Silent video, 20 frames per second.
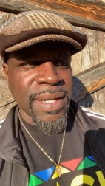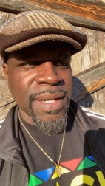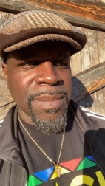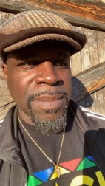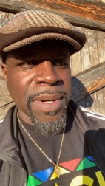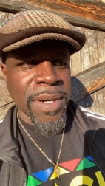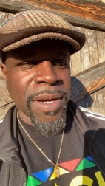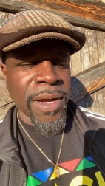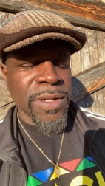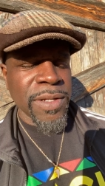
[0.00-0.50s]

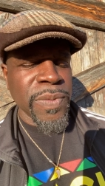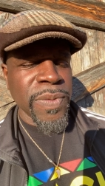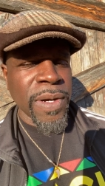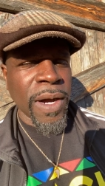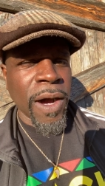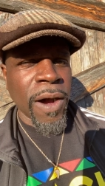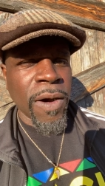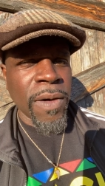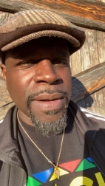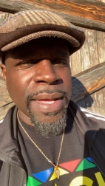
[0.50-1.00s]
because we
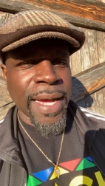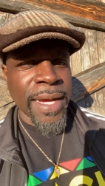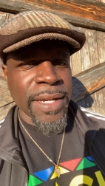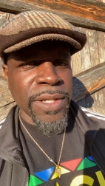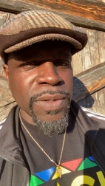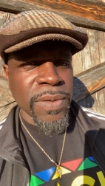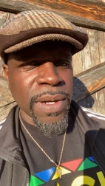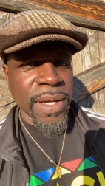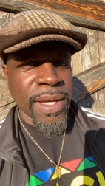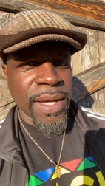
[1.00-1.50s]
all got
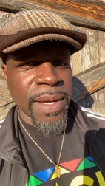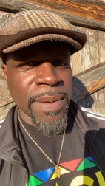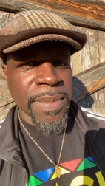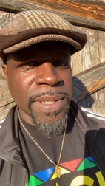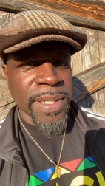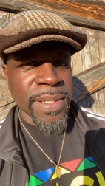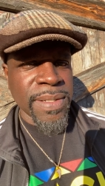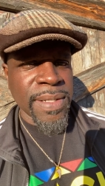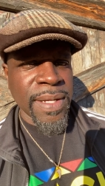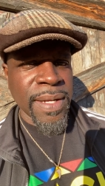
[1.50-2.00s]

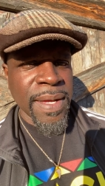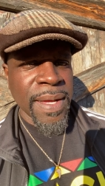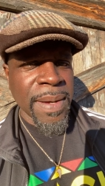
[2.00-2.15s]
shortcomings.